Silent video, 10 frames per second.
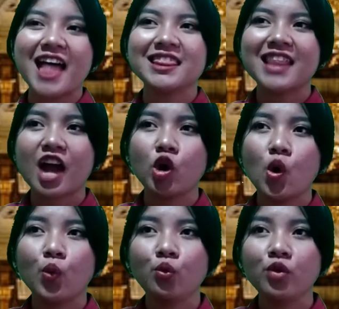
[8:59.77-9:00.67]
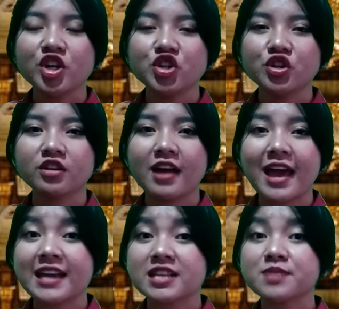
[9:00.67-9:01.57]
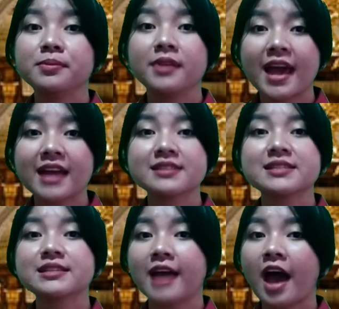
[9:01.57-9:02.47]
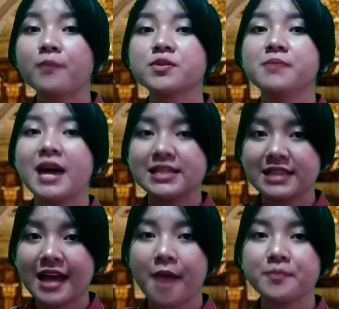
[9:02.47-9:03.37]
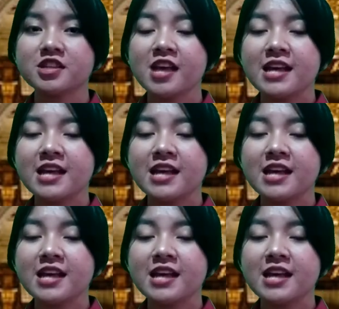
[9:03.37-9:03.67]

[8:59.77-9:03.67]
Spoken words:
And then we should explain steps by steps,